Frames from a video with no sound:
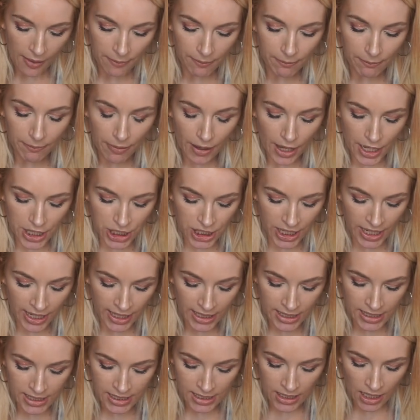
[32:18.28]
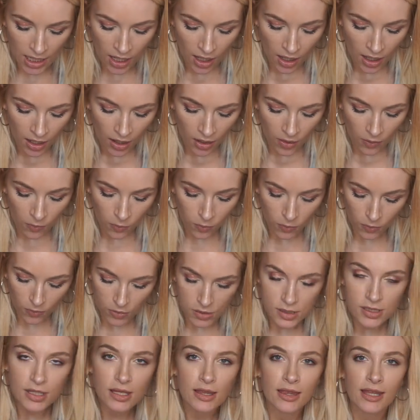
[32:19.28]
purchase,
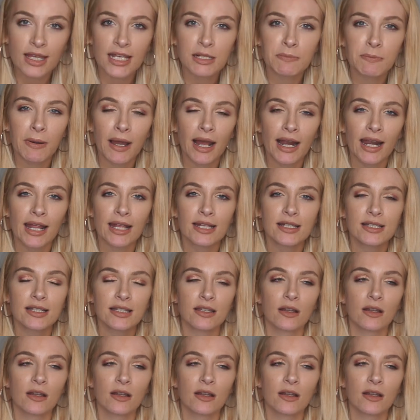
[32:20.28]
was these palettes.